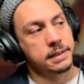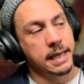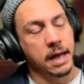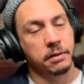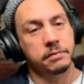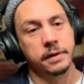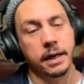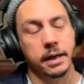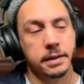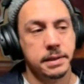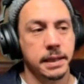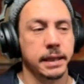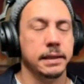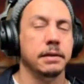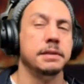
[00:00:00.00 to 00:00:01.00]
sound
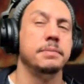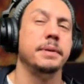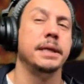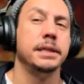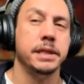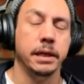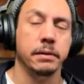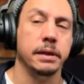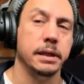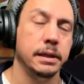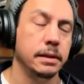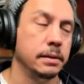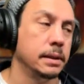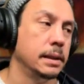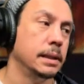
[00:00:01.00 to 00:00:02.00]
files. Like, they're being
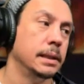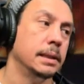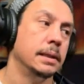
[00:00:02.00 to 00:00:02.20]
generated,